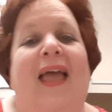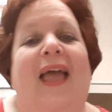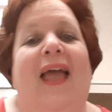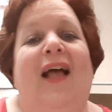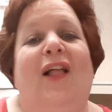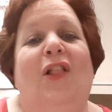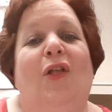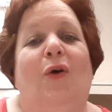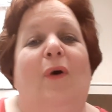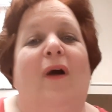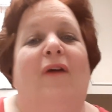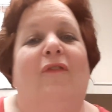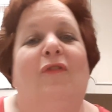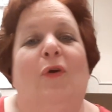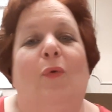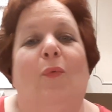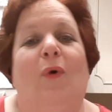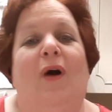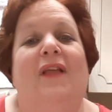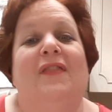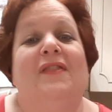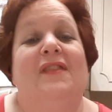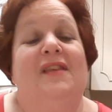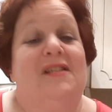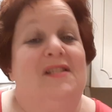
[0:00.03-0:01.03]
Hello
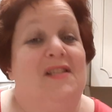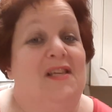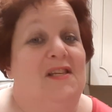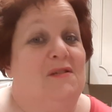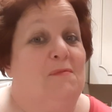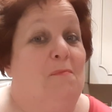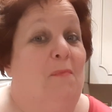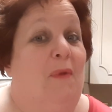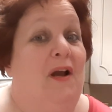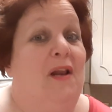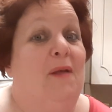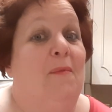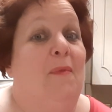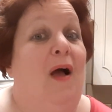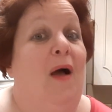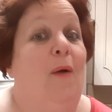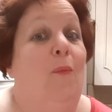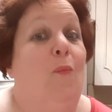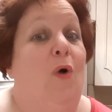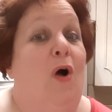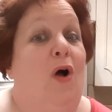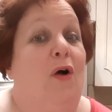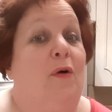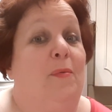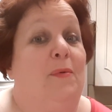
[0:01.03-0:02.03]
everyone, this is Money
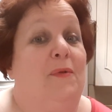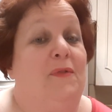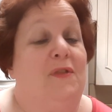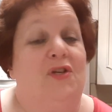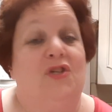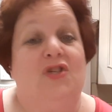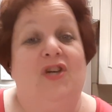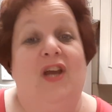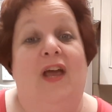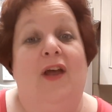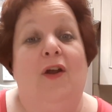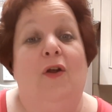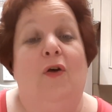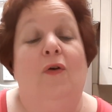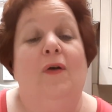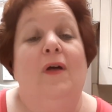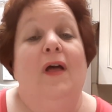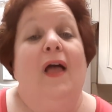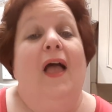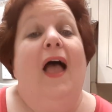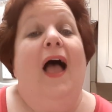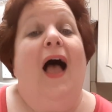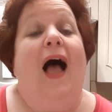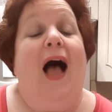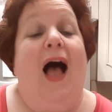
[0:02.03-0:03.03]
Mom. Welcome to the channel.
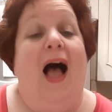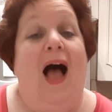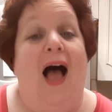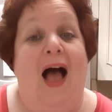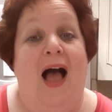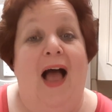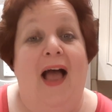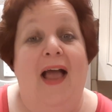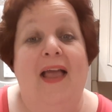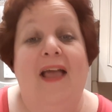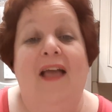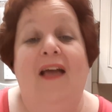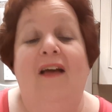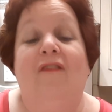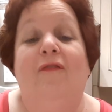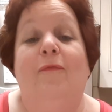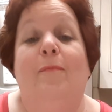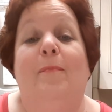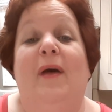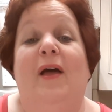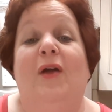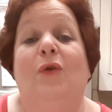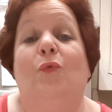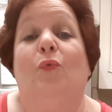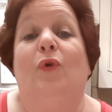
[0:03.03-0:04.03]
I
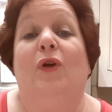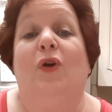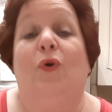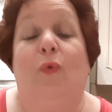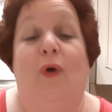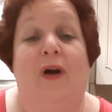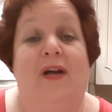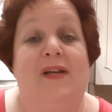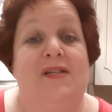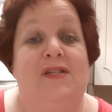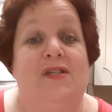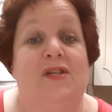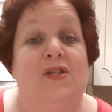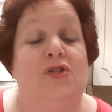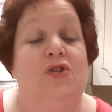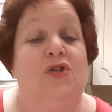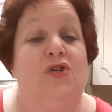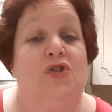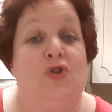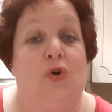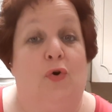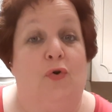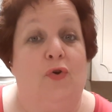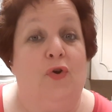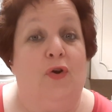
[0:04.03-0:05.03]
have been requested to
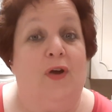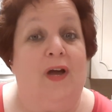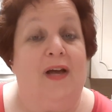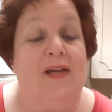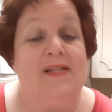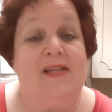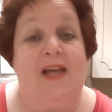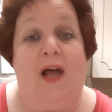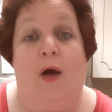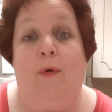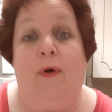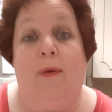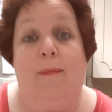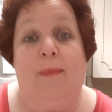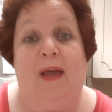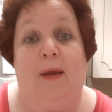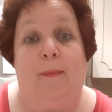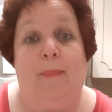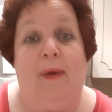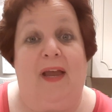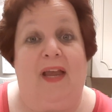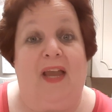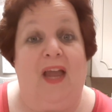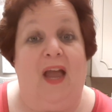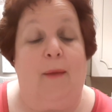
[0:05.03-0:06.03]
show you guys how I
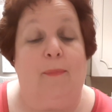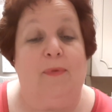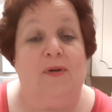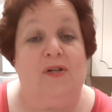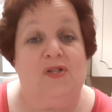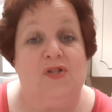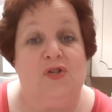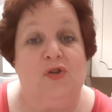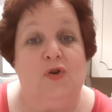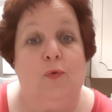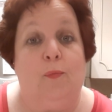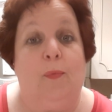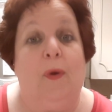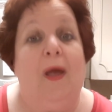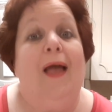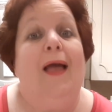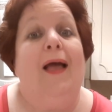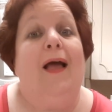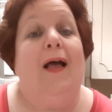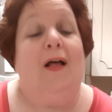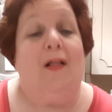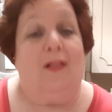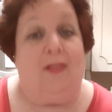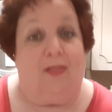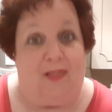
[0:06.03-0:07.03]
make my cabbage soup.
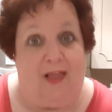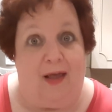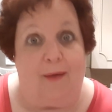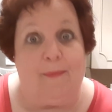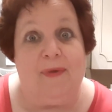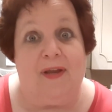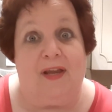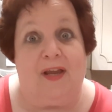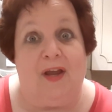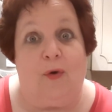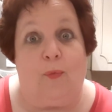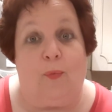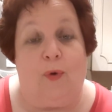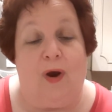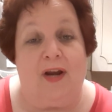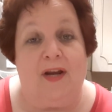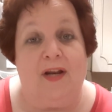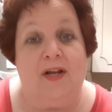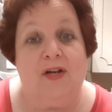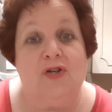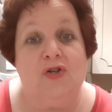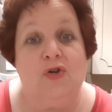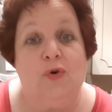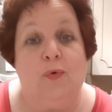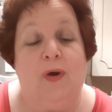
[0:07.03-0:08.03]
Let me get right
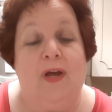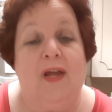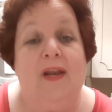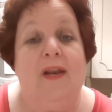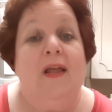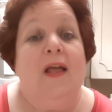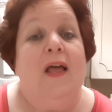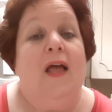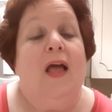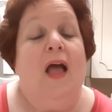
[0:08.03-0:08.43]
into it.